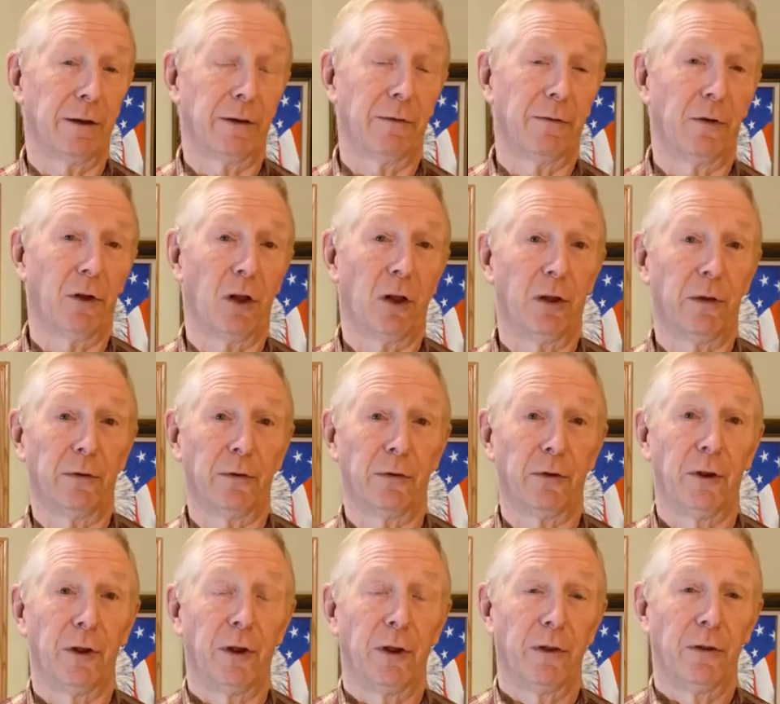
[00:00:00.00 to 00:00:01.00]

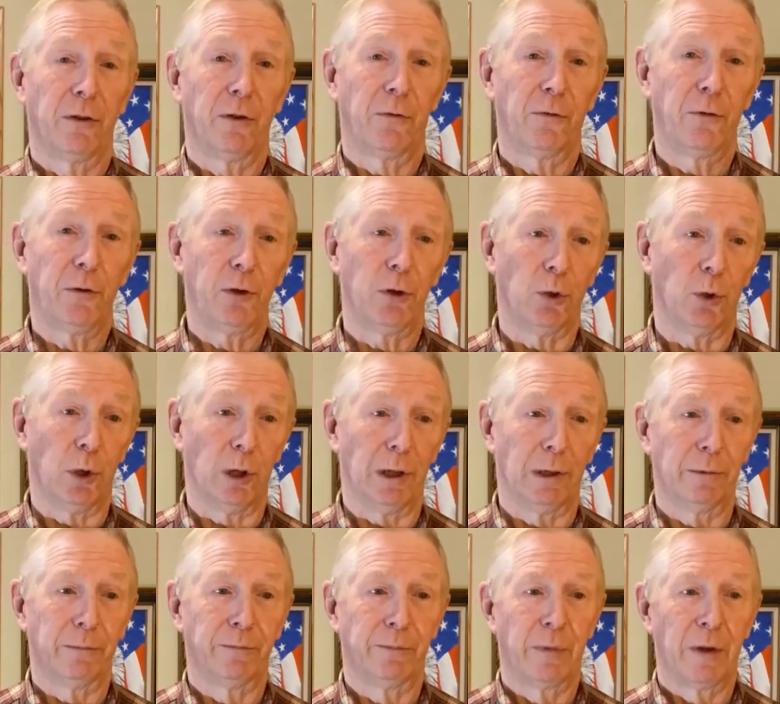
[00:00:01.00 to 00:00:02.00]
involves the
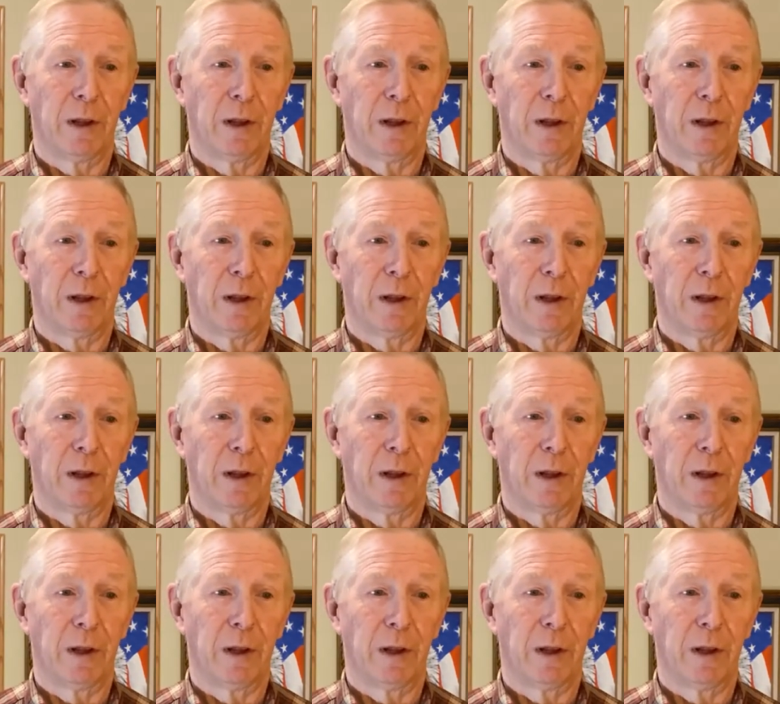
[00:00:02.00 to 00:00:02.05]
fuel.